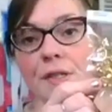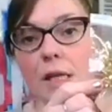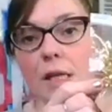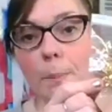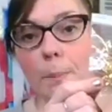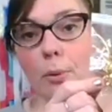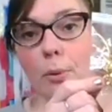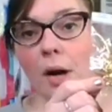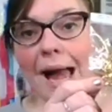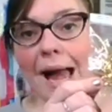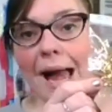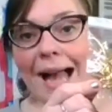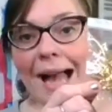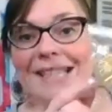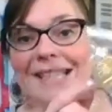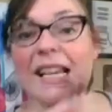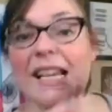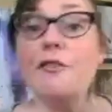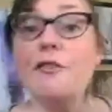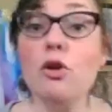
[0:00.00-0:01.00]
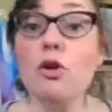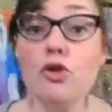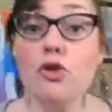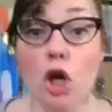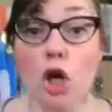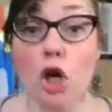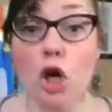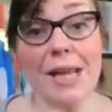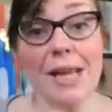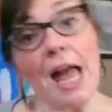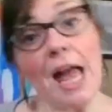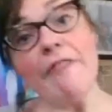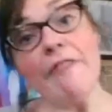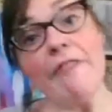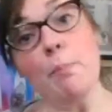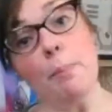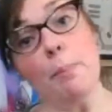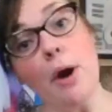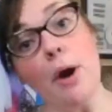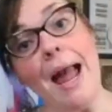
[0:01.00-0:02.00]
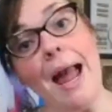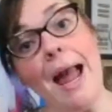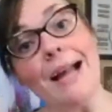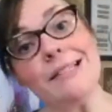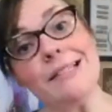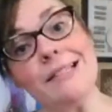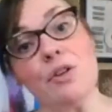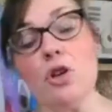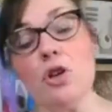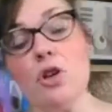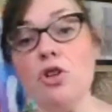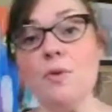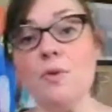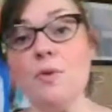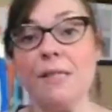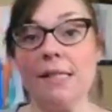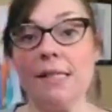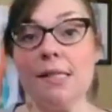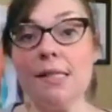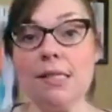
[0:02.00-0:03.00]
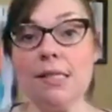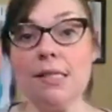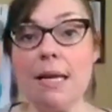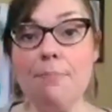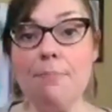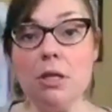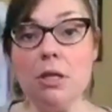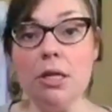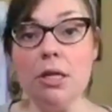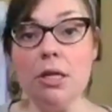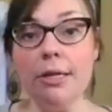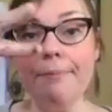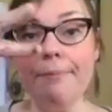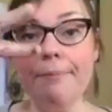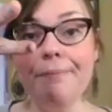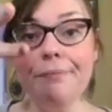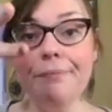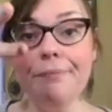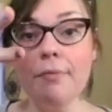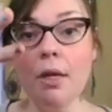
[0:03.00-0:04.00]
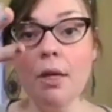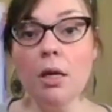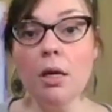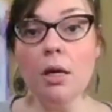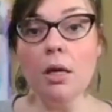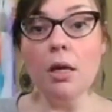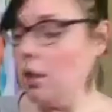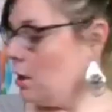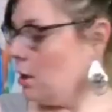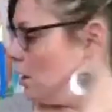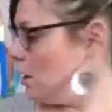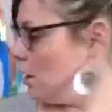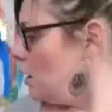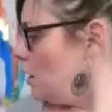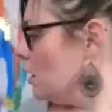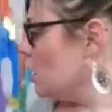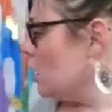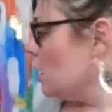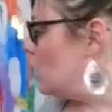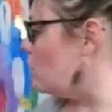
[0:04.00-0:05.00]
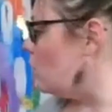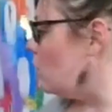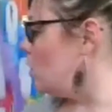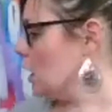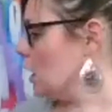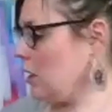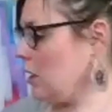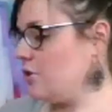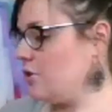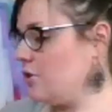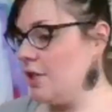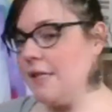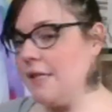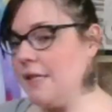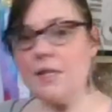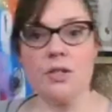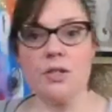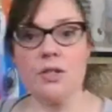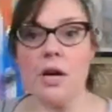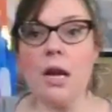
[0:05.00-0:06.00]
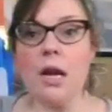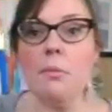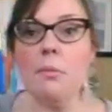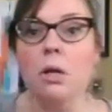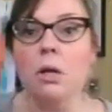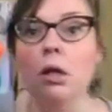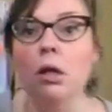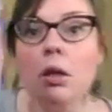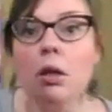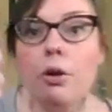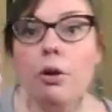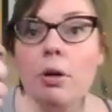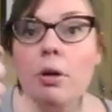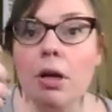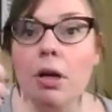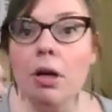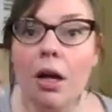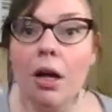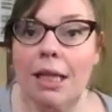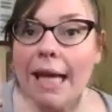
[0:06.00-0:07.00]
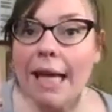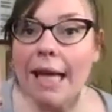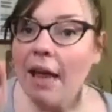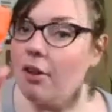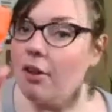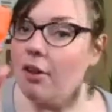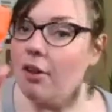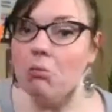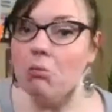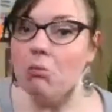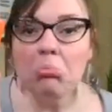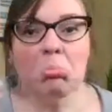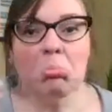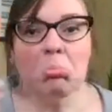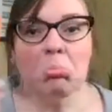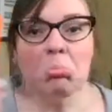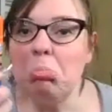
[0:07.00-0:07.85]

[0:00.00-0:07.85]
They're brads. If you don't have brads, you can use a stapler or just straight up glue it all together.